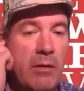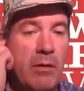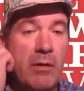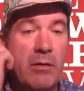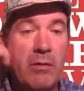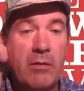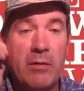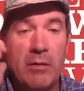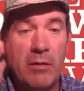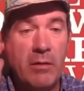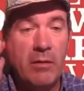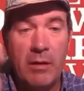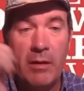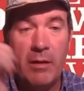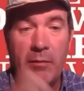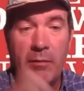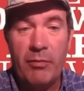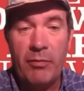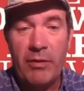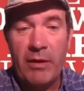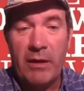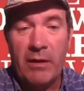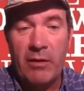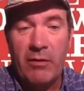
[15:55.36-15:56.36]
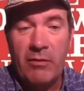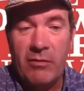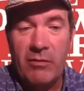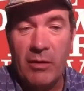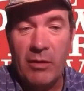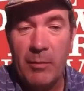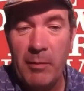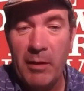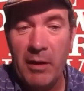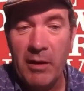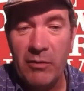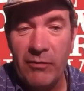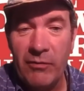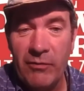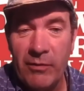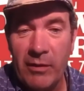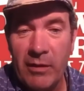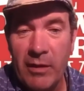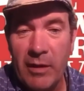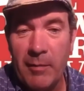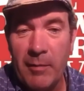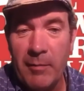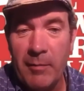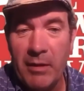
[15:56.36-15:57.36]
but uh, thank you so much
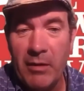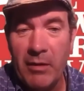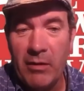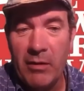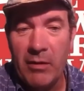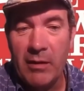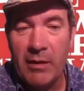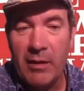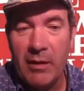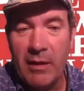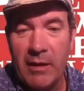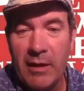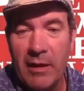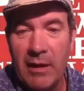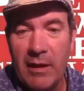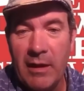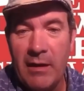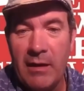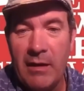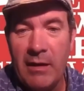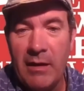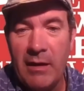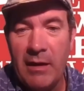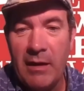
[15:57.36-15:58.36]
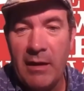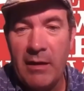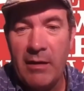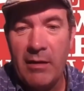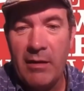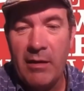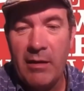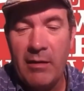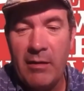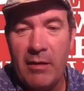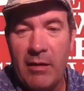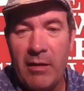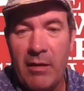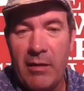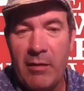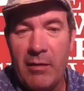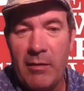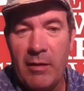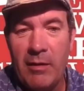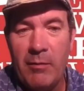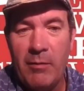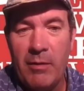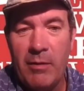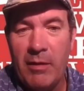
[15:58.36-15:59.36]
for coming on again, and and and, uh,
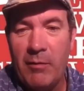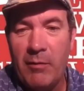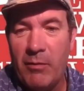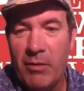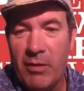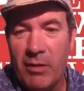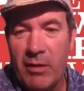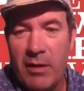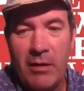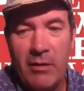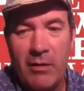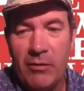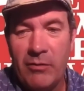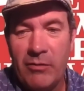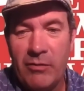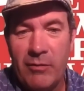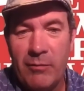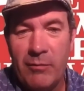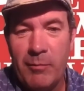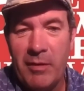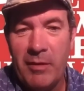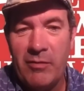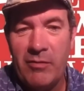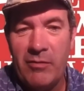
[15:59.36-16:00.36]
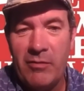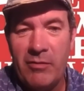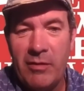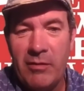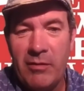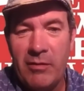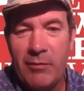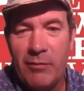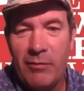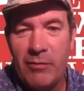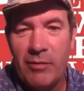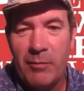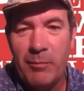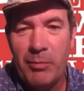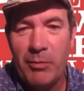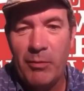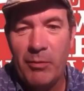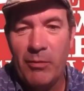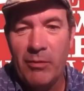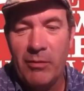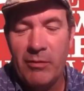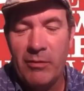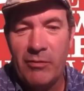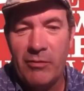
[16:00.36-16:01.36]
and, and we're getting lots of messages of
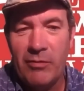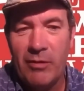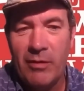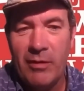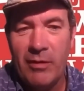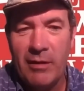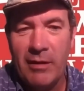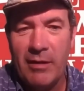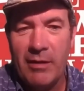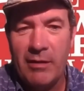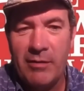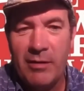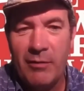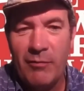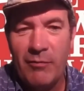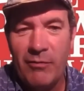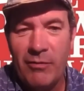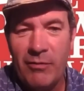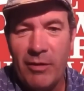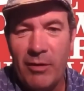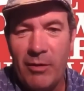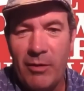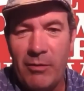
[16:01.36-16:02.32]
support and solidarity for